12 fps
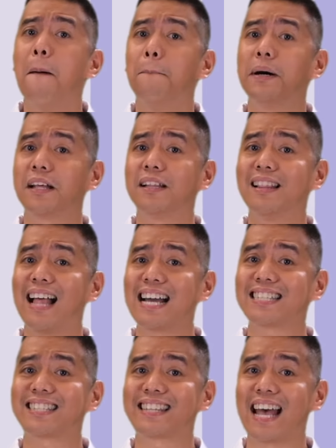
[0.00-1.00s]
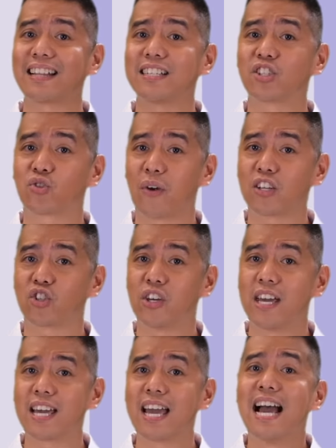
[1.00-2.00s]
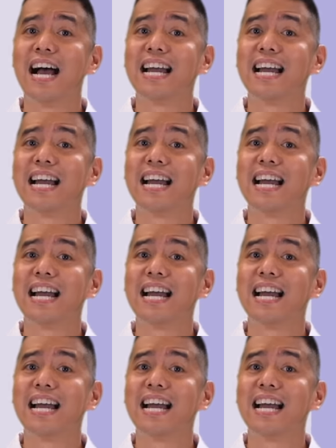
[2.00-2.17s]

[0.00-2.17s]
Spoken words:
but unlike static stretching,